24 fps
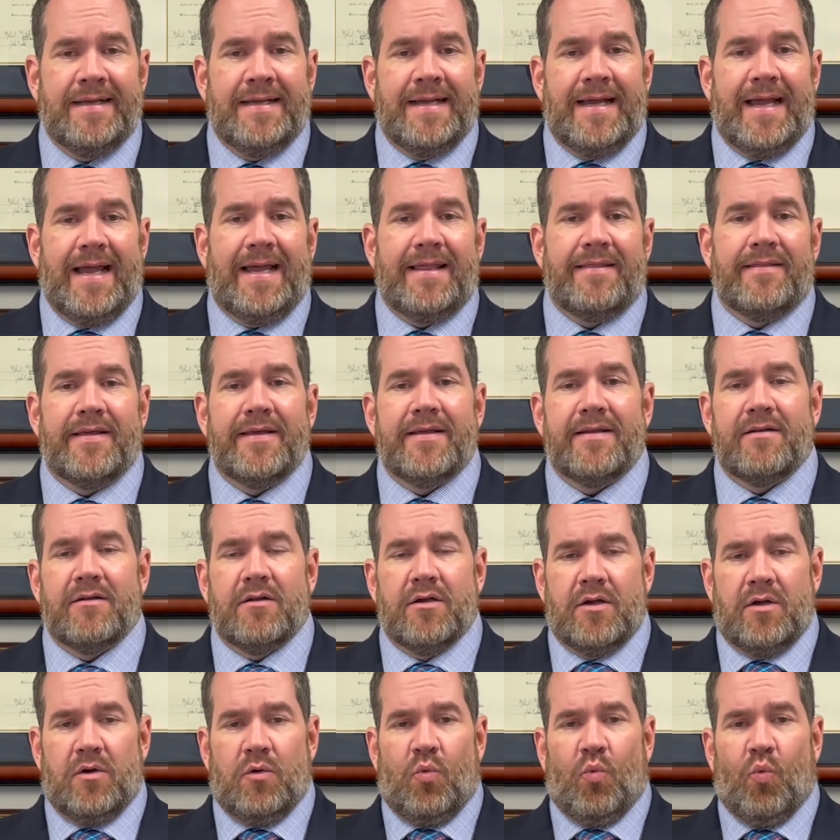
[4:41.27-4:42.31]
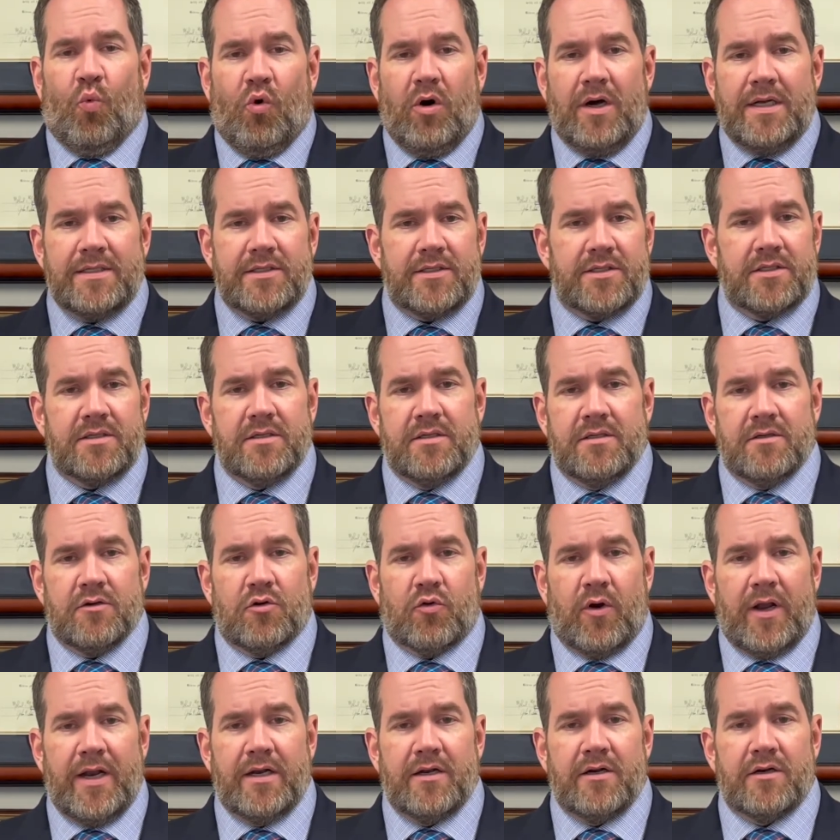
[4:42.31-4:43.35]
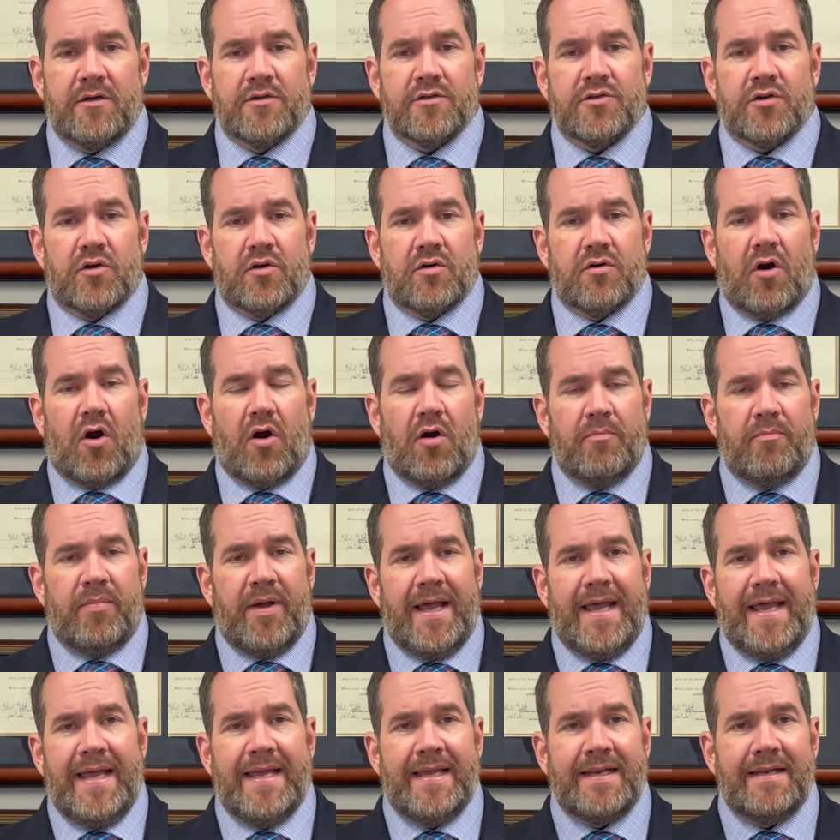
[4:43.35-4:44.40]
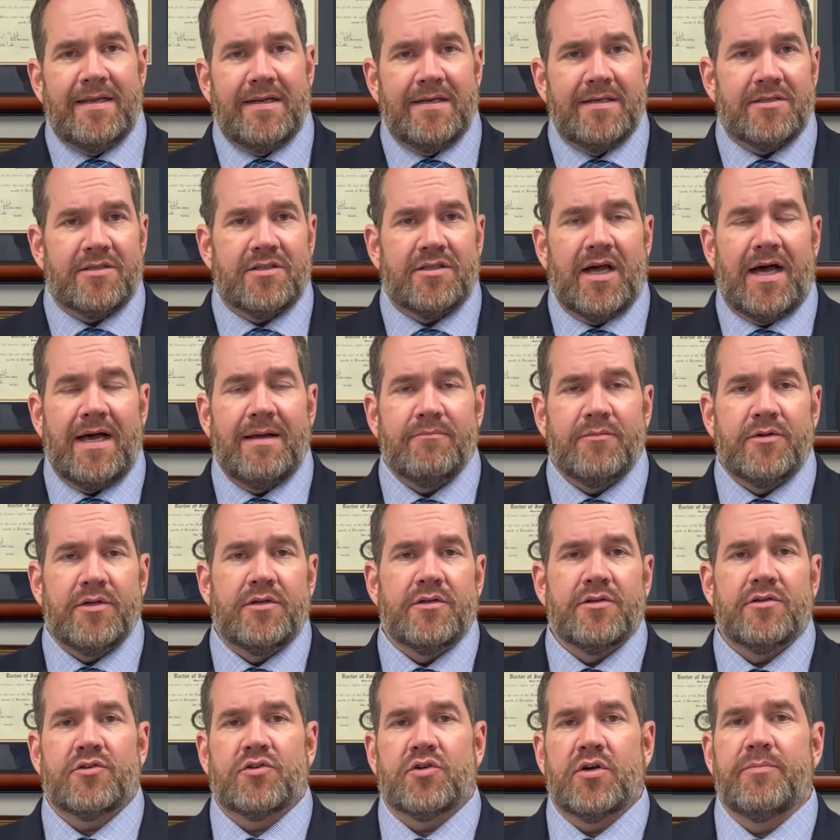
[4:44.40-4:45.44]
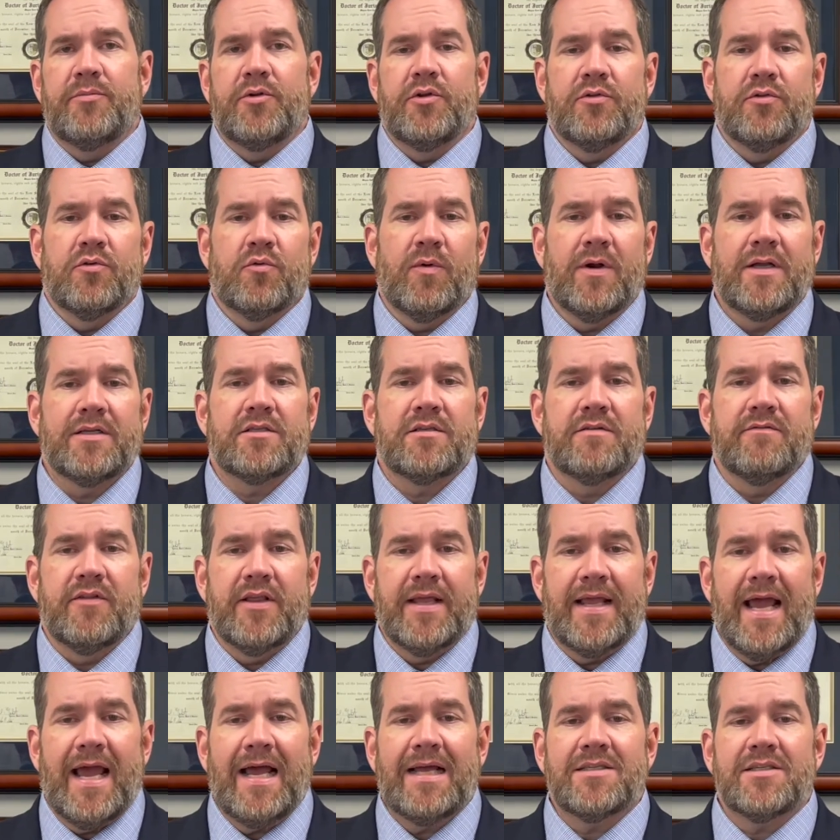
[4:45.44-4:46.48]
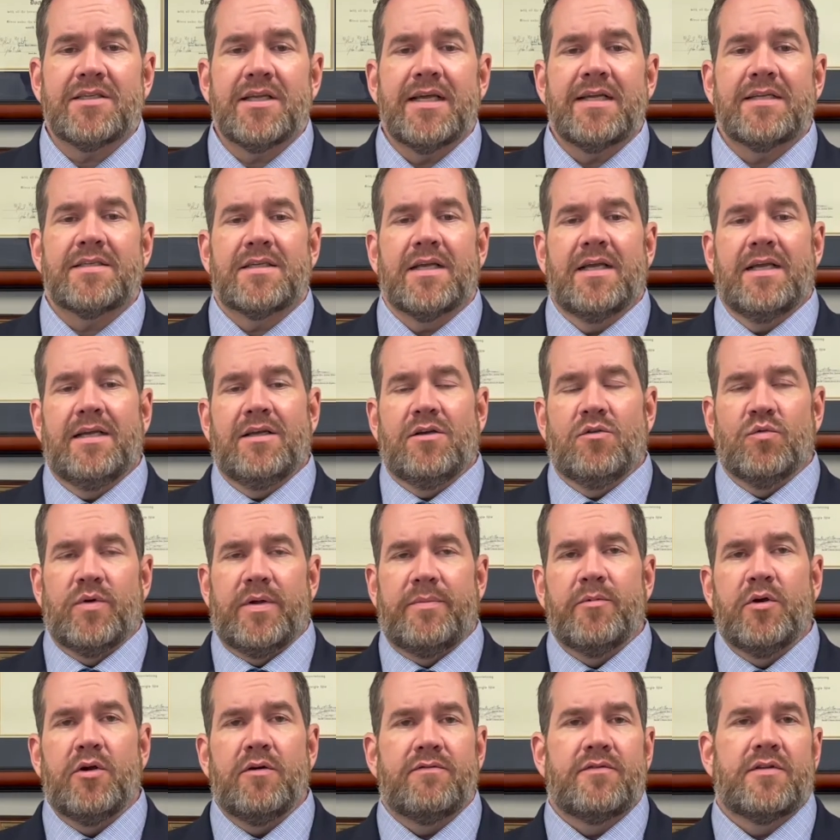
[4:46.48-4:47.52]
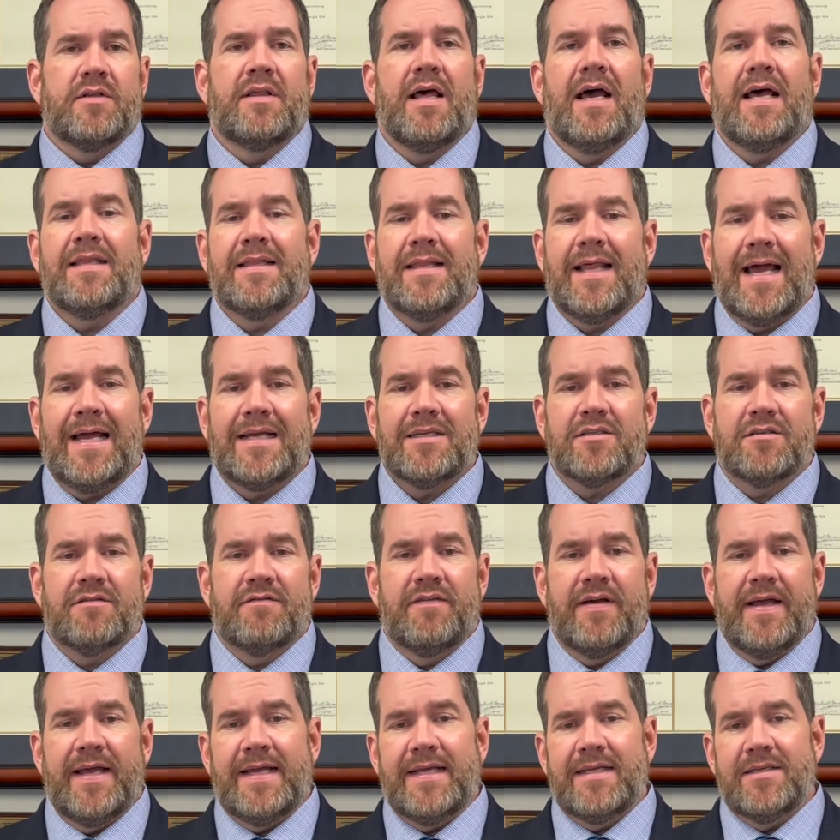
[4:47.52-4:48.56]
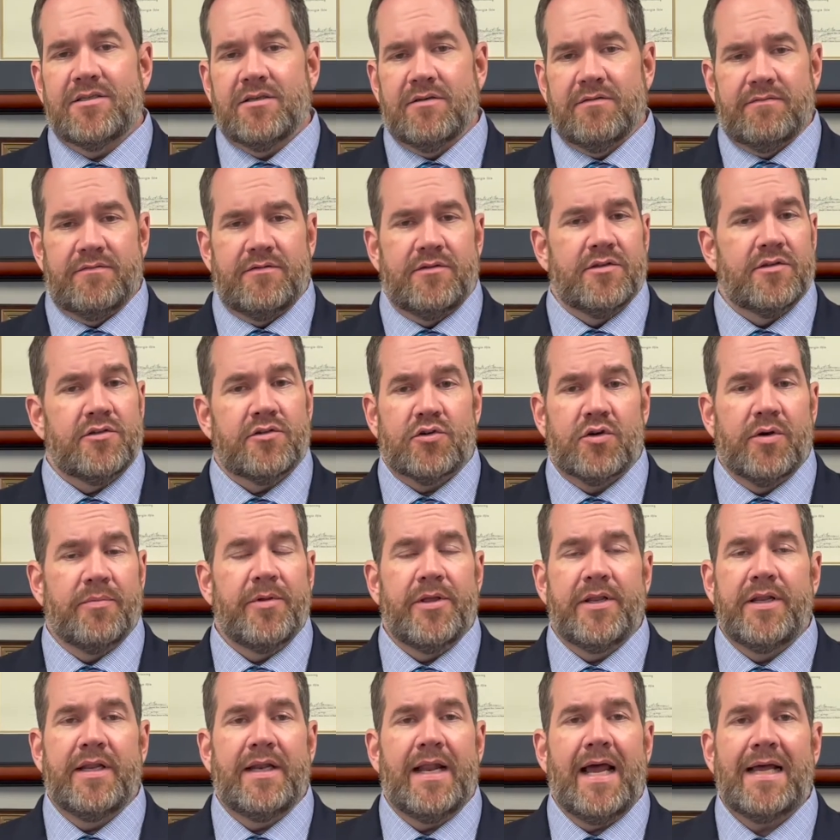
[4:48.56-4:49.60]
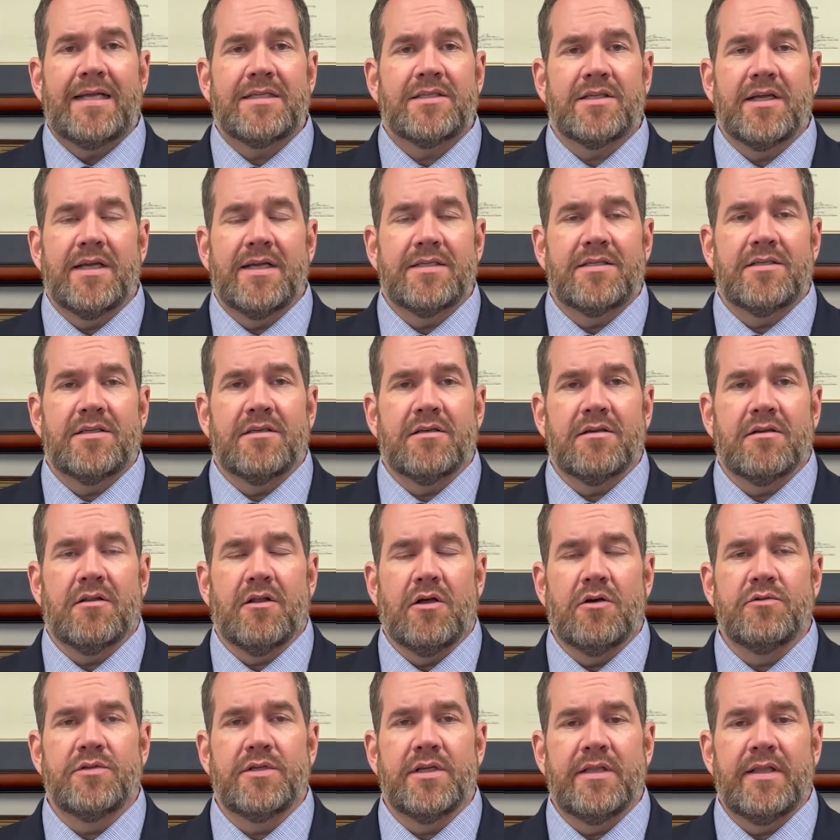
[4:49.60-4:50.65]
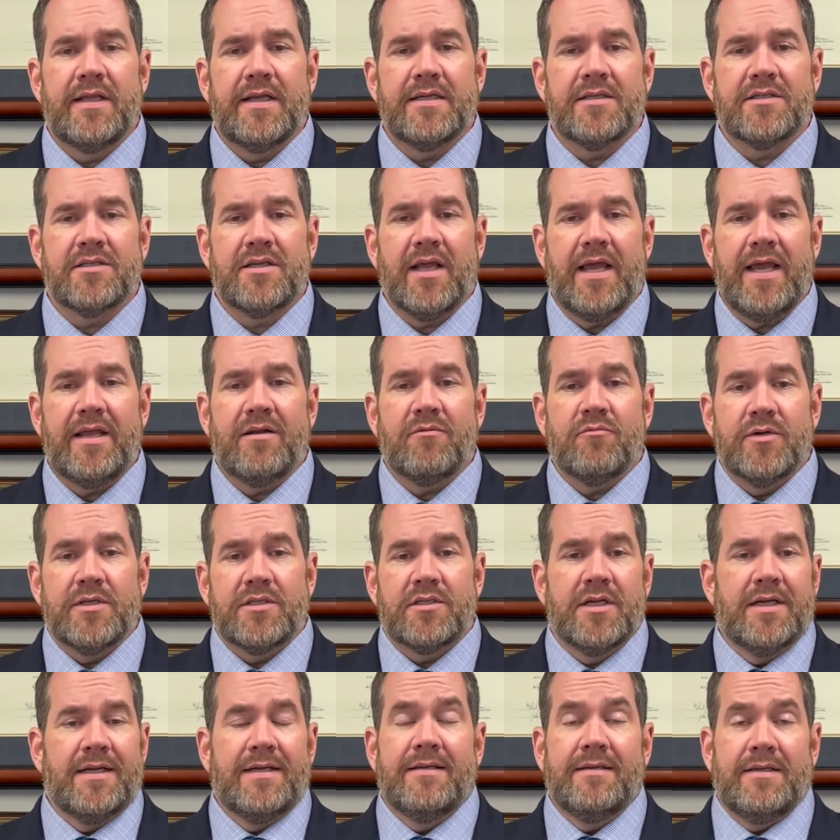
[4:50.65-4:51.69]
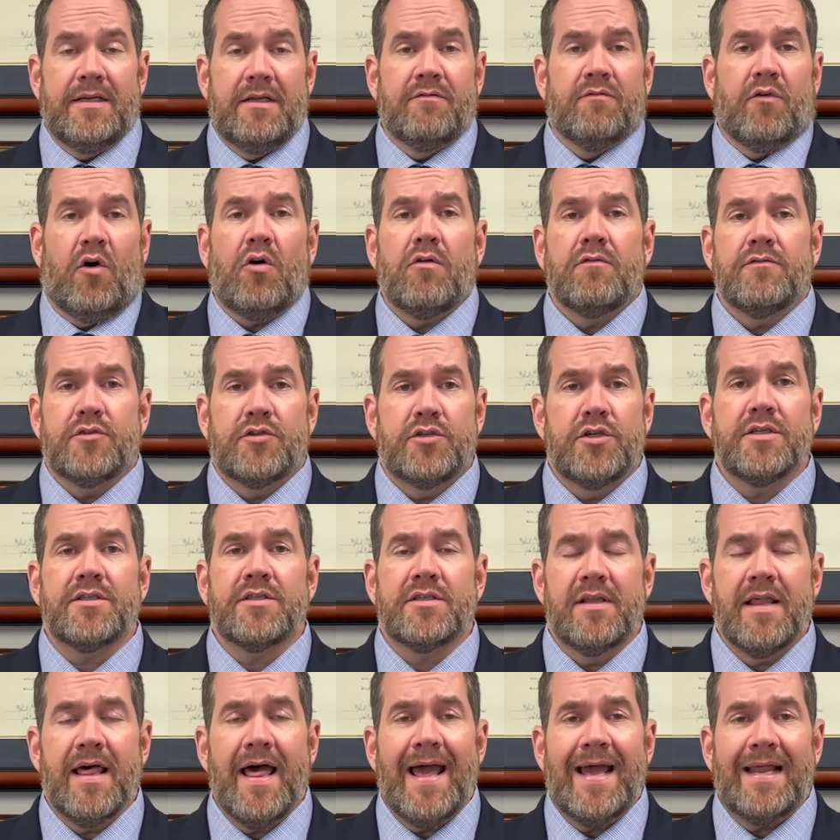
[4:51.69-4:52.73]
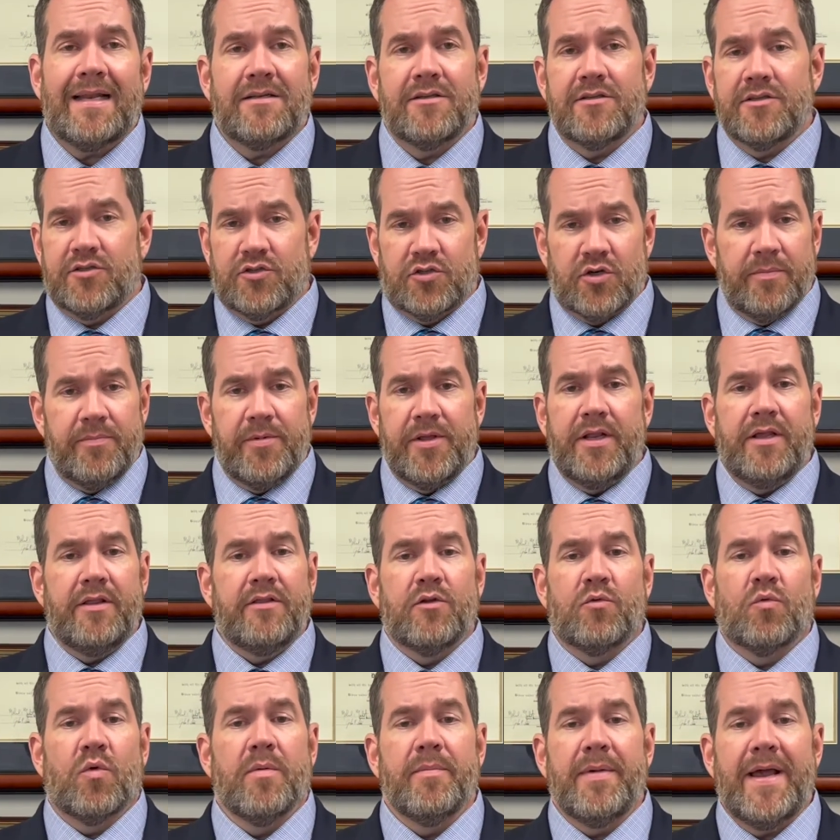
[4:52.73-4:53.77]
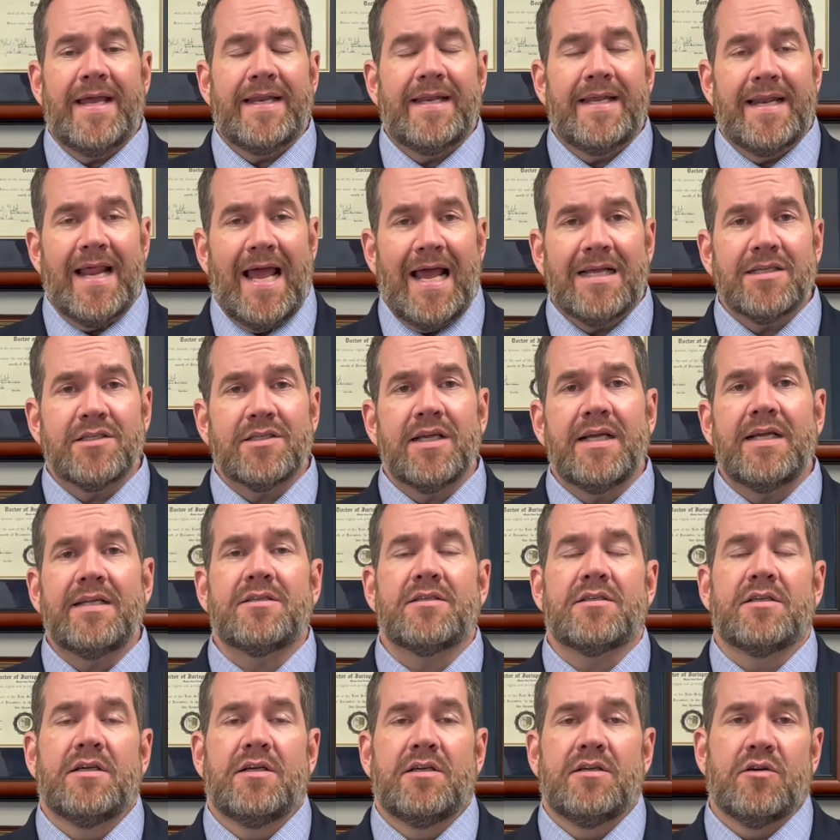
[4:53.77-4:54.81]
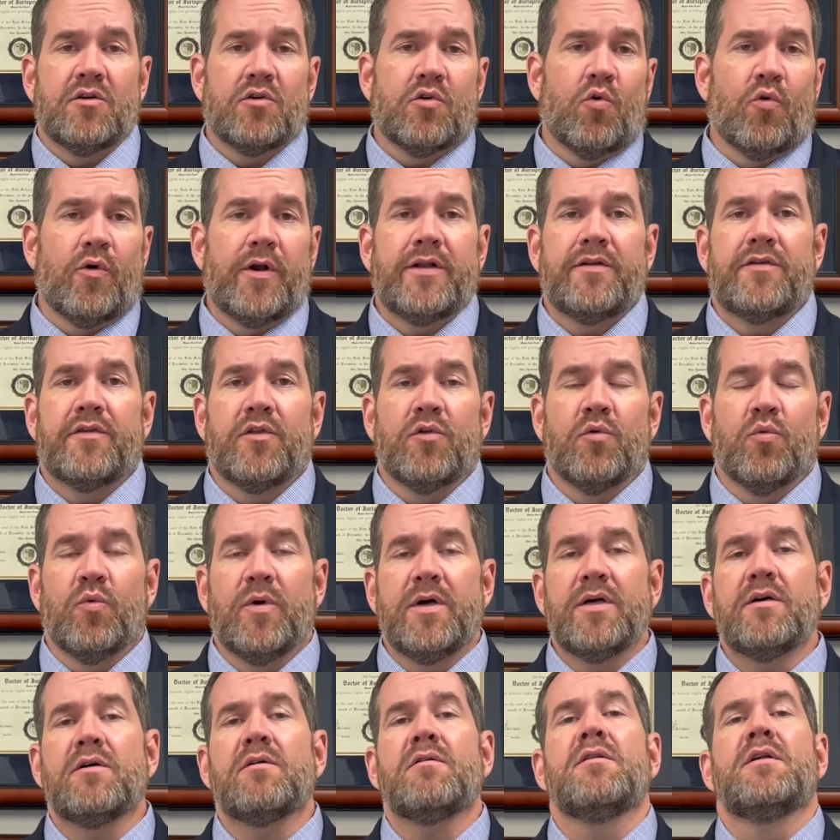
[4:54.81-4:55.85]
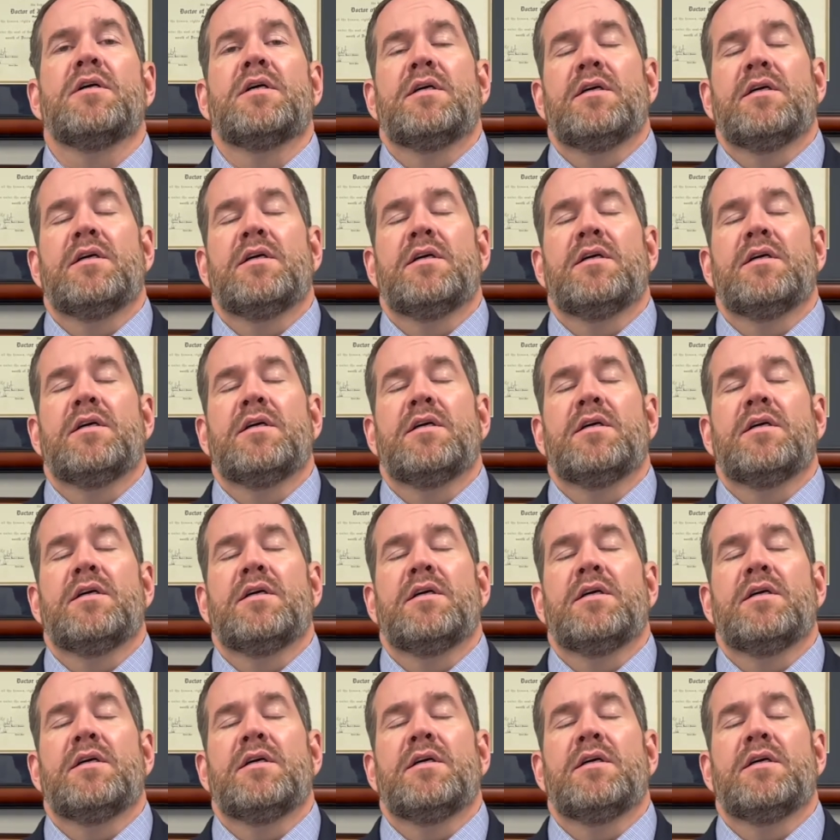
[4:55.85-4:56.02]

And then once creditors are paid and it's time to distribute the rest of the assets, we move to that last phase of distributing assets and closing the estate, which involves just that, distributing the remaining assets according to the will,